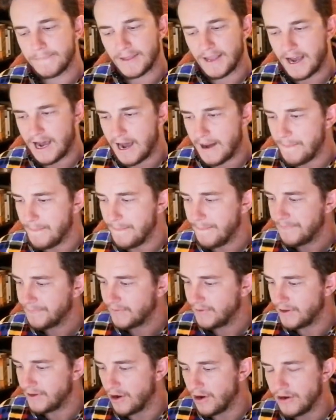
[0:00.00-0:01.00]

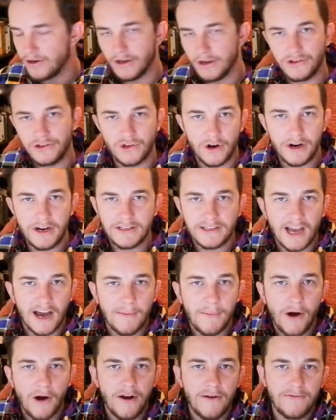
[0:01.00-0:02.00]
Johnny's
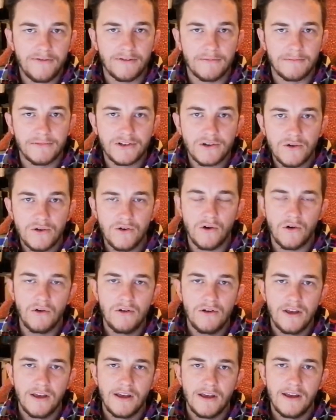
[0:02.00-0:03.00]
come home from
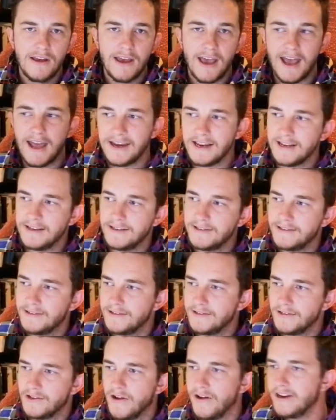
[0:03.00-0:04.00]
school and
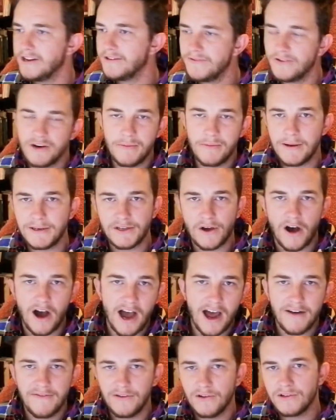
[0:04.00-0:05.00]
he's feeling a bit
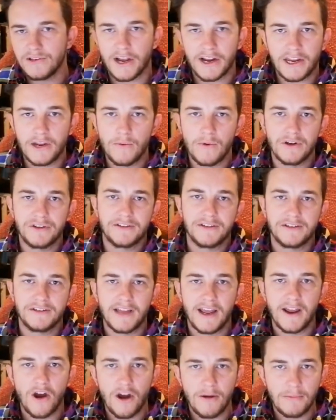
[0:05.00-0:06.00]
tired, feels like he wants to
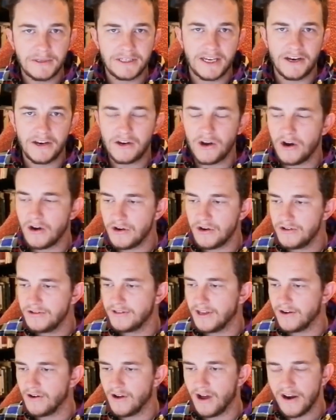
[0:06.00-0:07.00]
stay home instead of go to youth
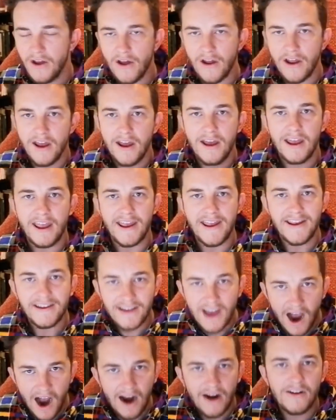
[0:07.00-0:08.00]
that night. No,
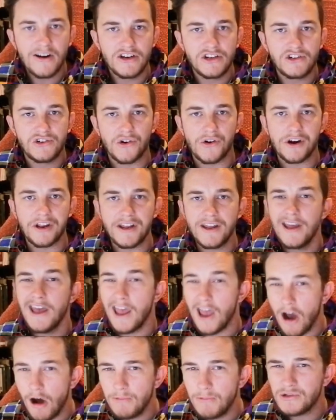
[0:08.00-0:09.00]
encourage Johnny,
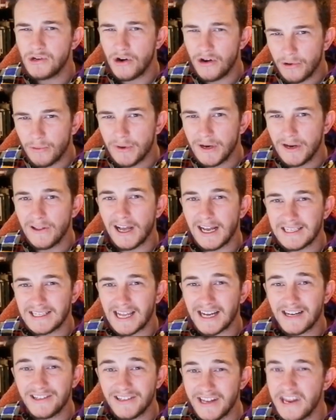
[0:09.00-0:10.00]
help Johnny to realize
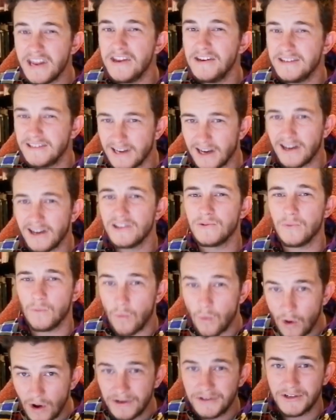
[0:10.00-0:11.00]
that actually he does
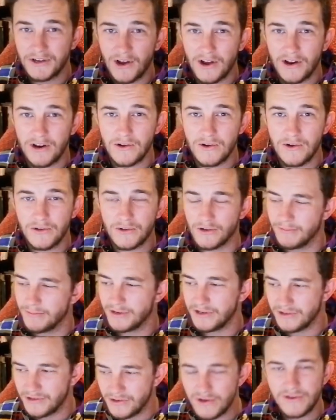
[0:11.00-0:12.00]
want to go to youth group,
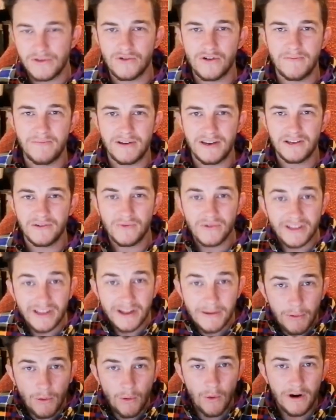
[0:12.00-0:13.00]
because youth group is really
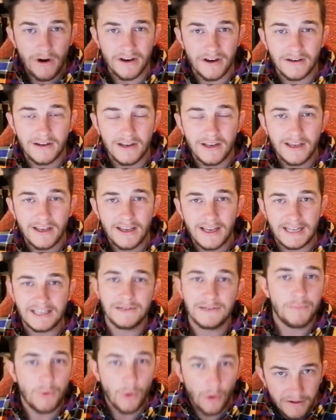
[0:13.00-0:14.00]
important. It's
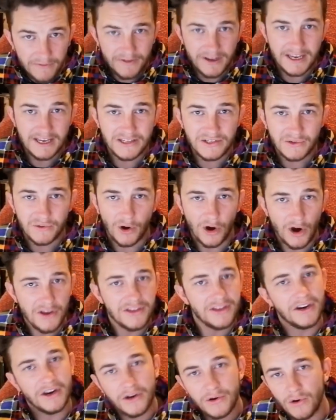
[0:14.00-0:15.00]
important for his growth
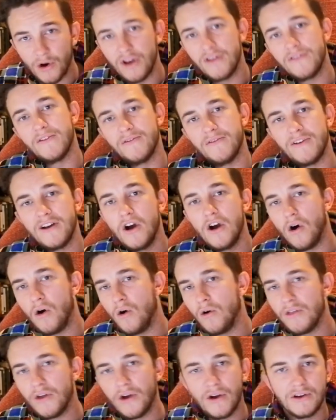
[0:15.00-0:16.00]
and the growth of
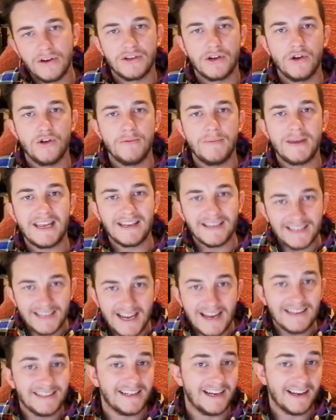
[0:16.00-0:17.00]
all those whom he
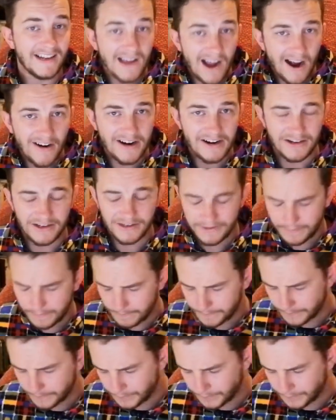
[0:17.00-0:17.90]
sees and encourages.